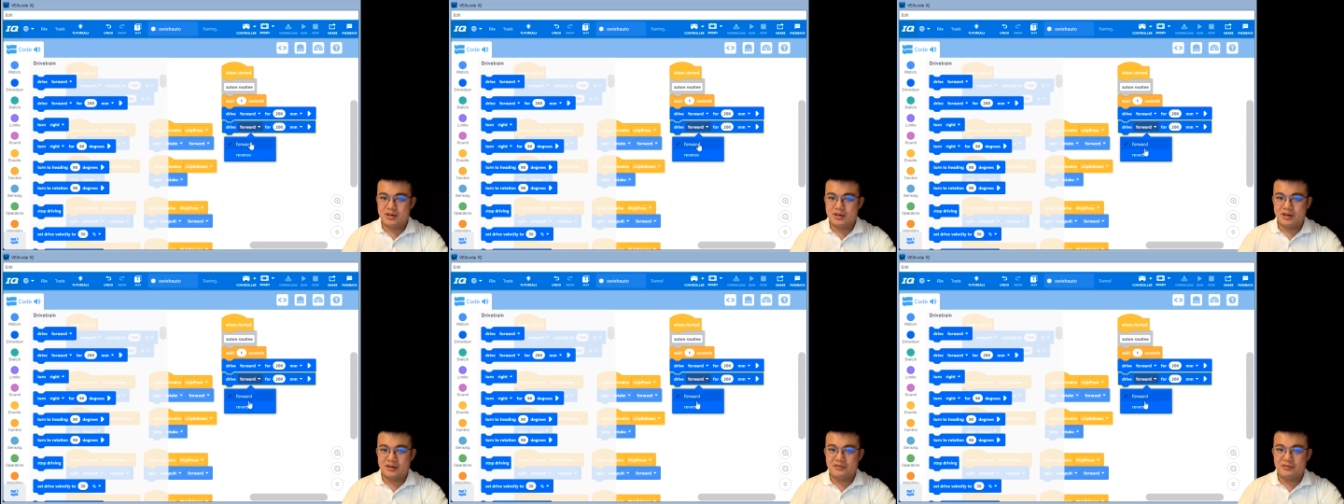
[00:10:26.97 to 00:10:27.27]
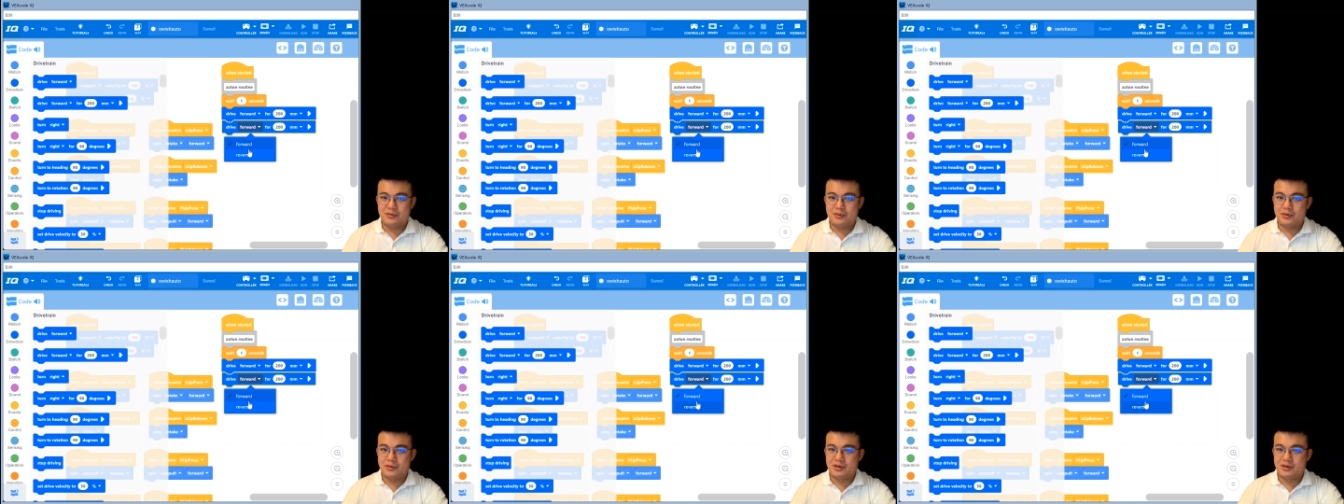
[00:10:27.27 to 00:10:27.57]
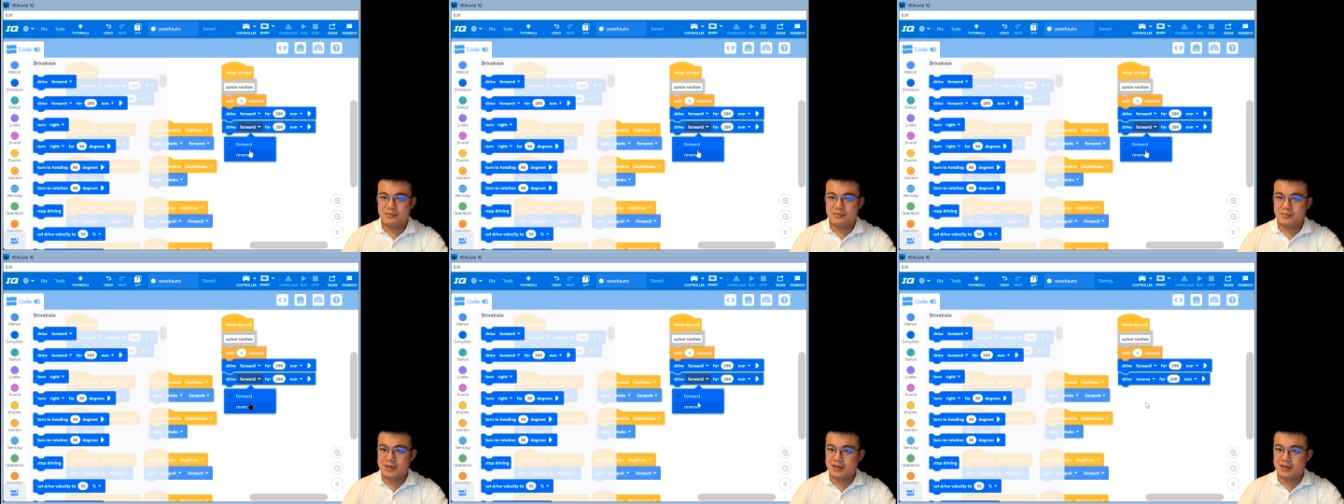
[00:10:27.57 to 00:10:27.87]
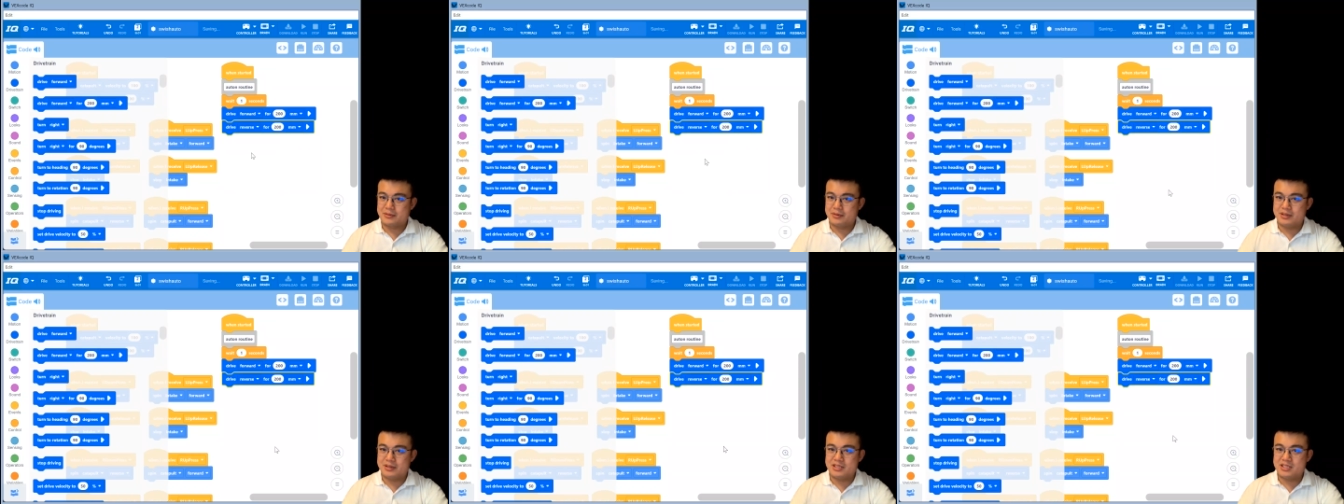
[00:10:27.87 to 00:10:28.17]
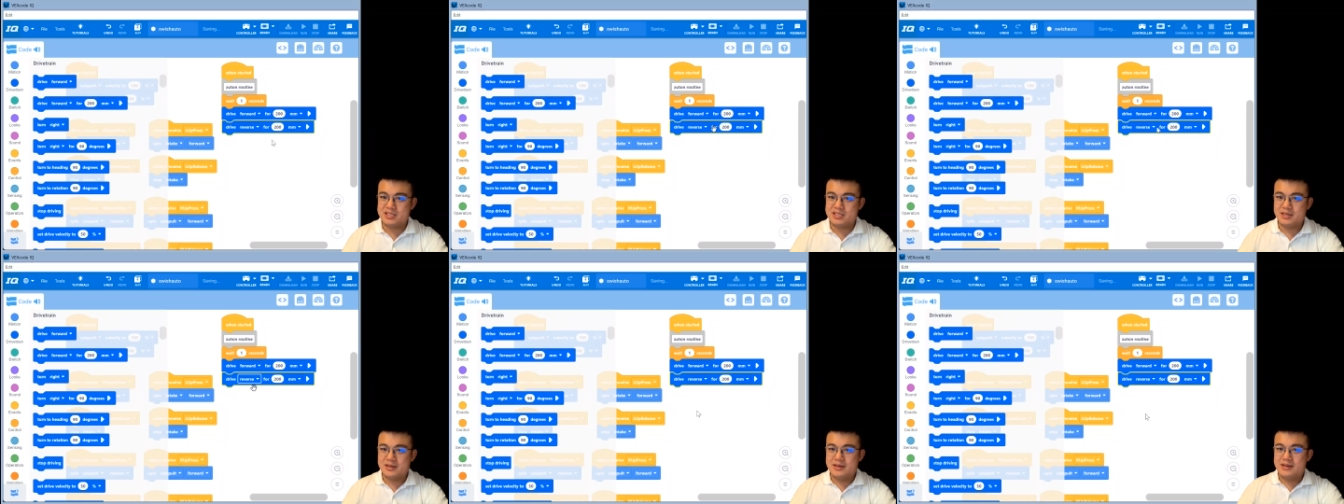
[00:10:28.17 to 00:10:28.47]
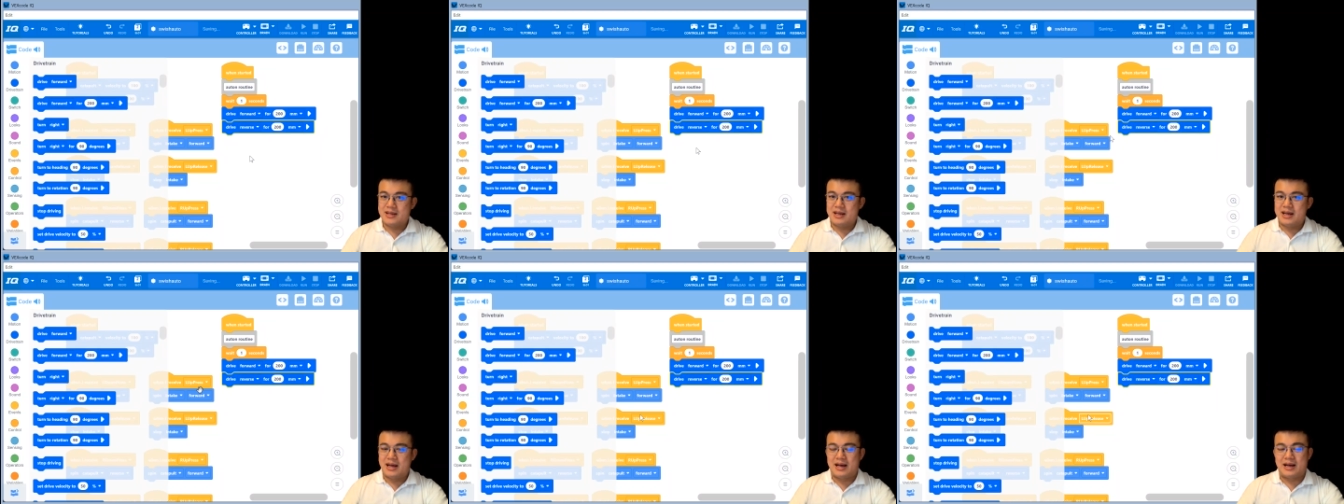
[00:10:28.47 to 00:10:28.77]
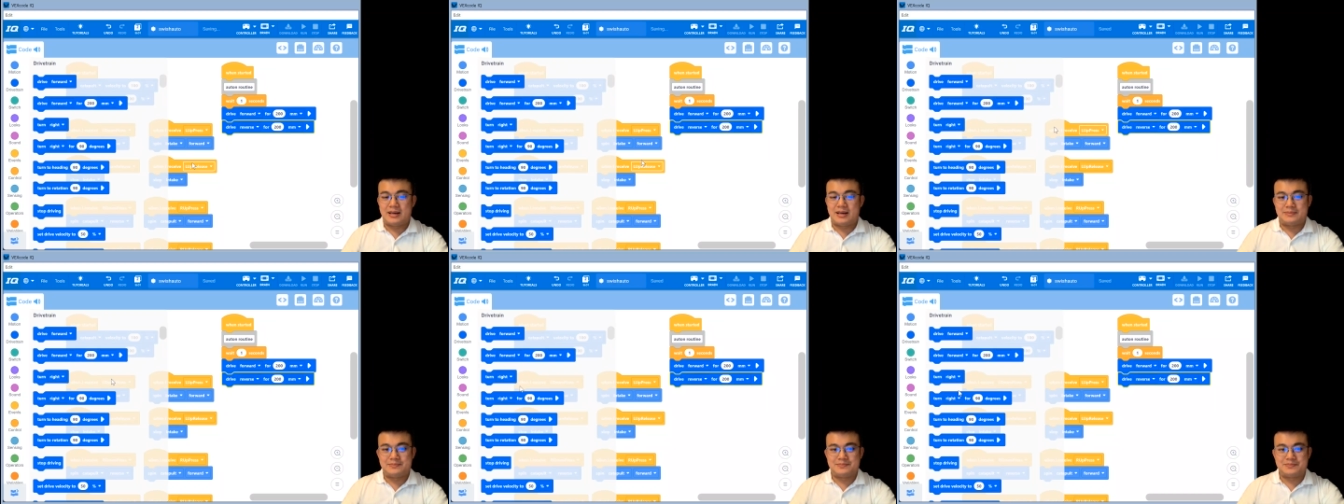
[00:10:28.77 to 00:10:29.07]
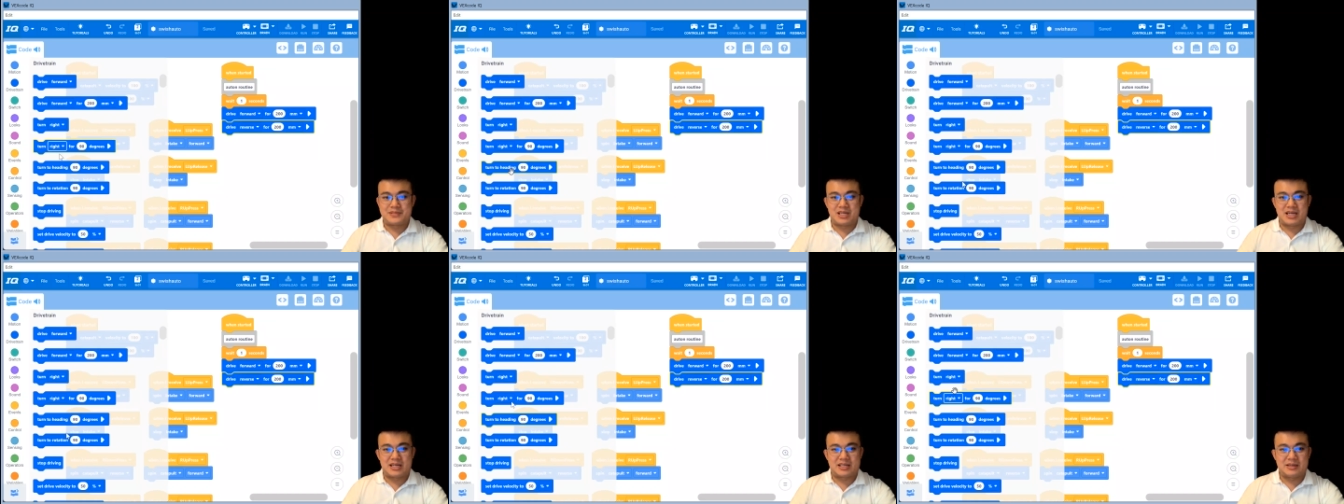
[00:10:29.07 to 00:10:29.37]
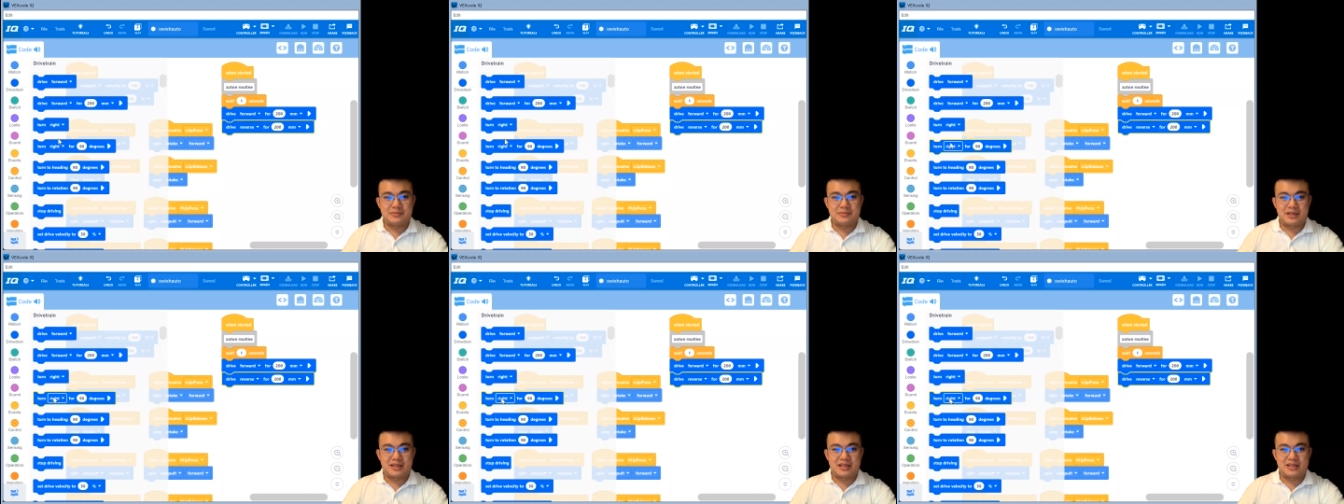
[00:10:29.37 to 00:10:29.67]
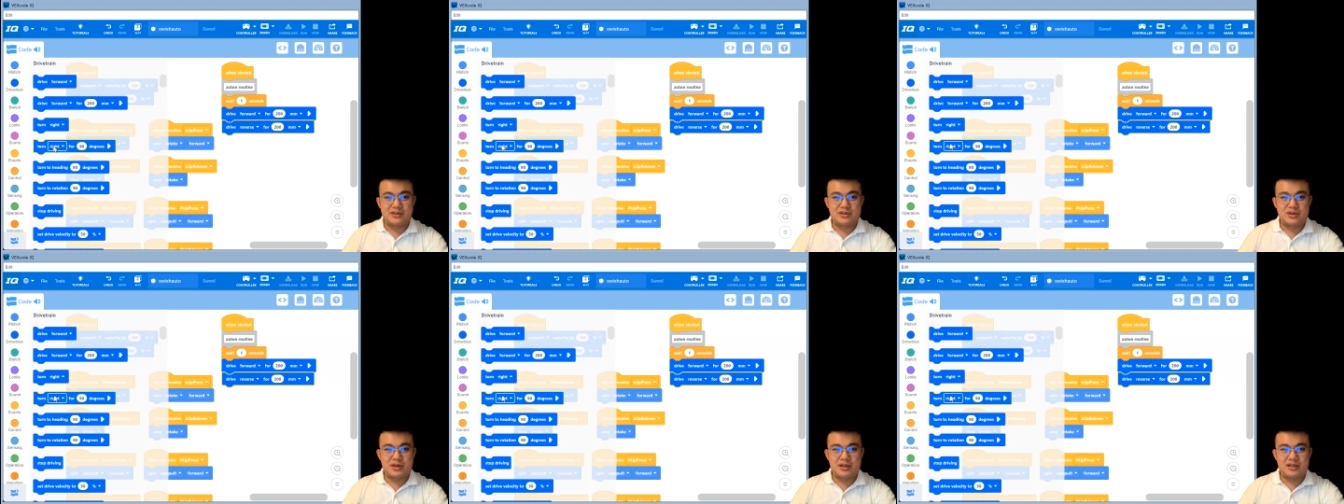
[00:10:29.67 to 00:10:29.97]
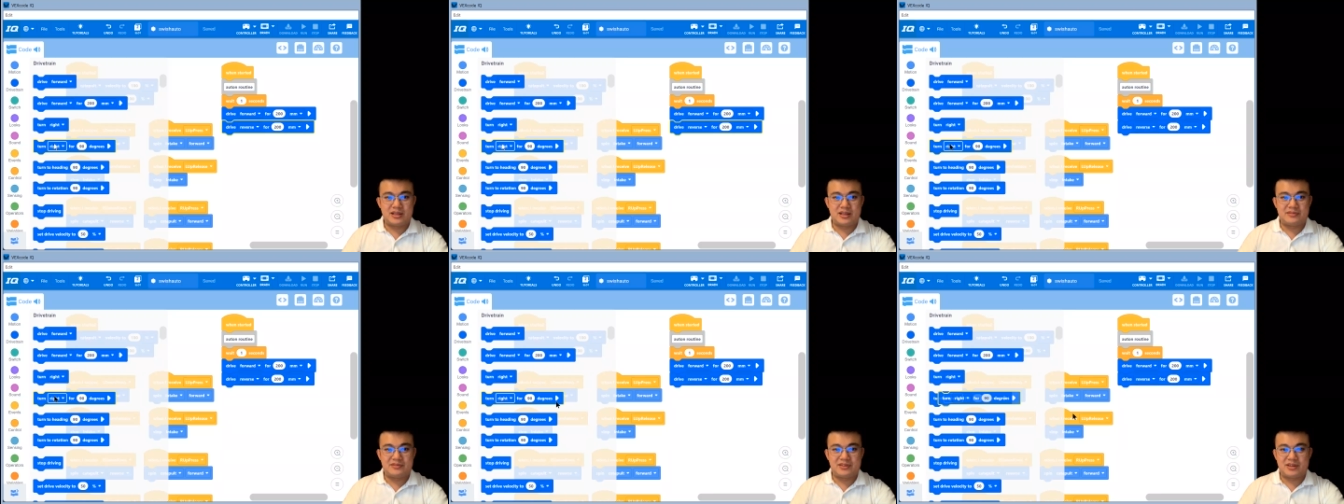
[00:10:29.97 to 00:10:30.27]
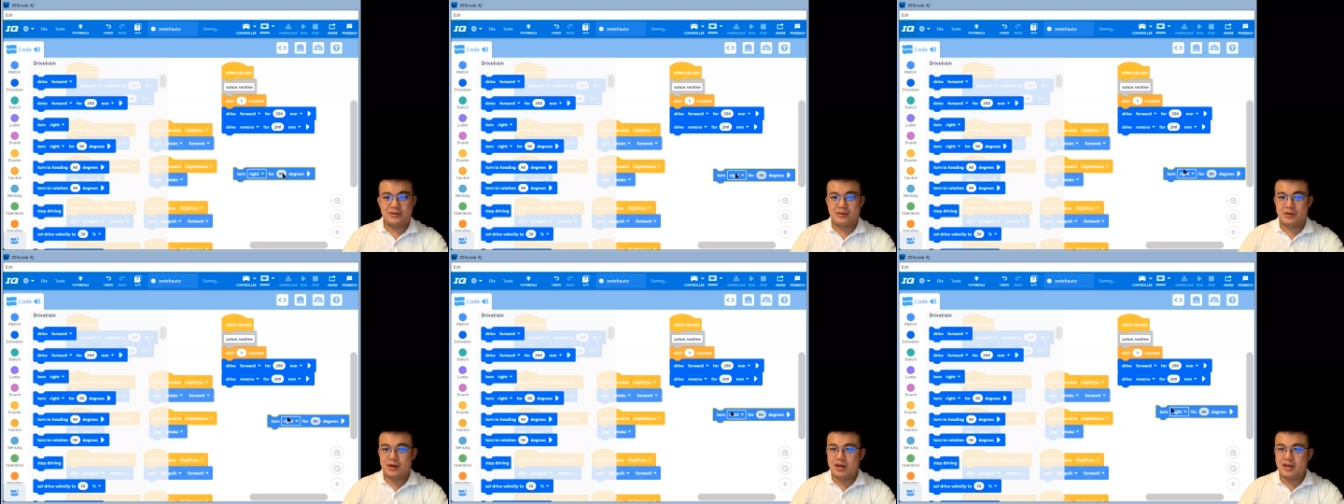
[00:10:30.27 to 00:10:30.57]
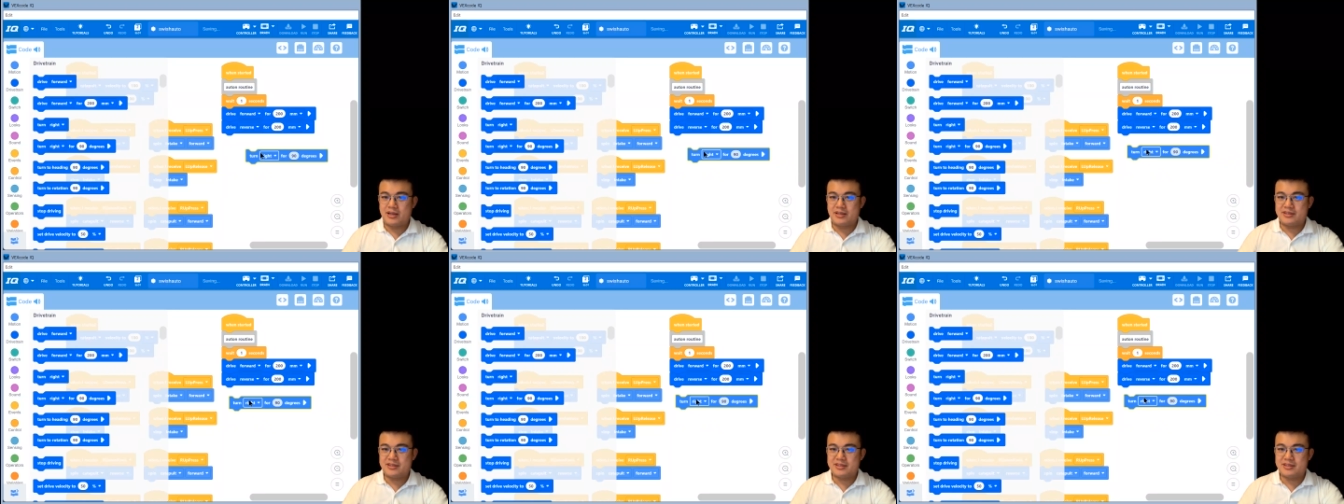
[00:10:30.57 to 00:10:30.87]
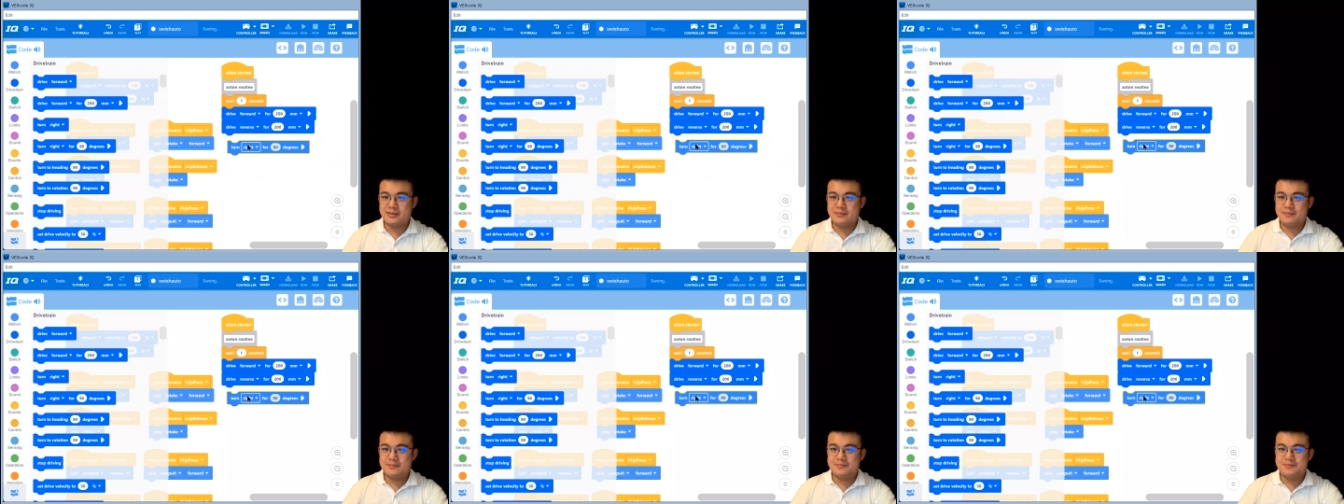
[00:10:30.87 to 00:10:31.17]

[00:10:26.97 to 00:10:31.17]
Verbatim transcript: I forward and backwards. Um, I can make a turn left and right.